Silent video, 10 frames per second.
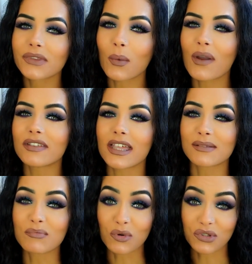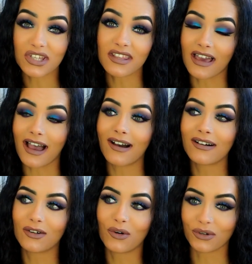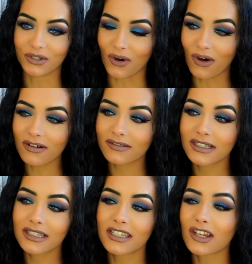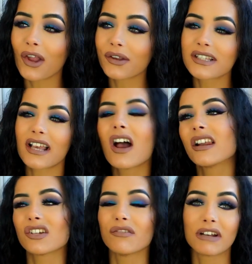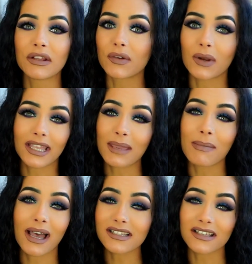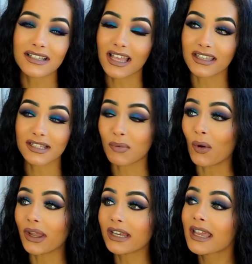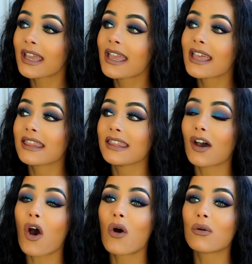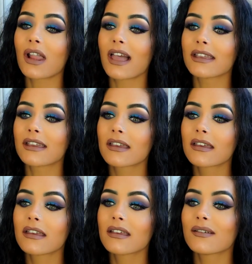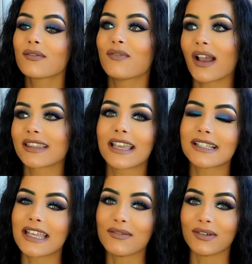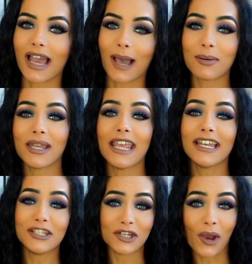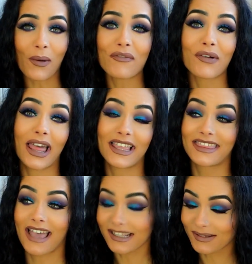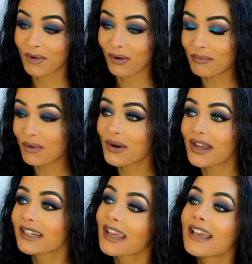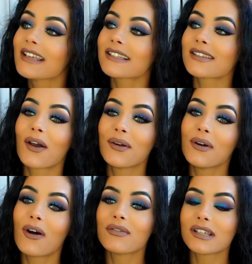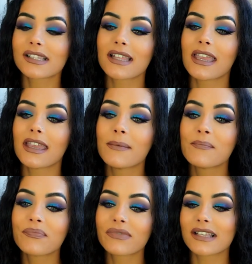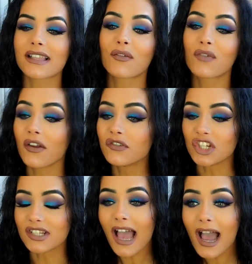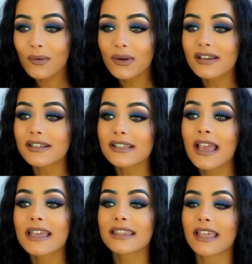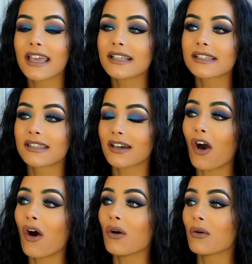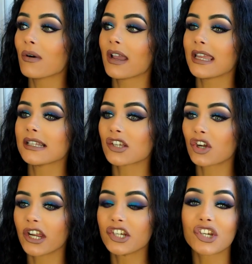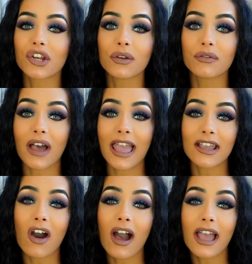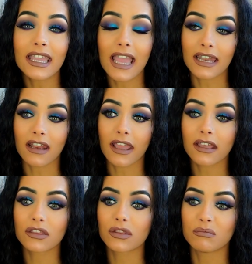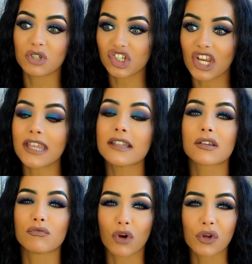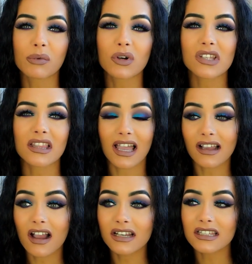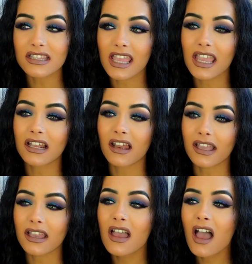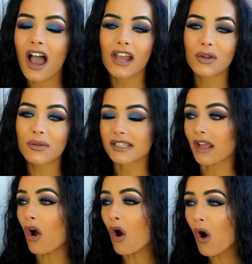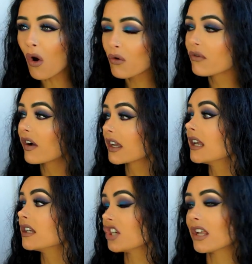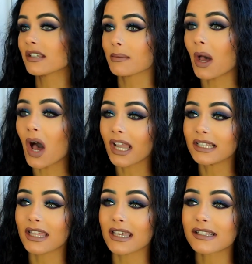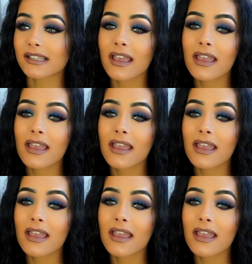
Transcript: whether there's more to that or not, you know, because I kind of don't really feel like it matters at this point. The whole like fact that it's even happening, you know, I feel like that's more important. So obviously, there's like 5G towers, there's the whole integration of AI and like machines and robots and that kind of thing. Like, I know there's a whole fucking agenda behind this.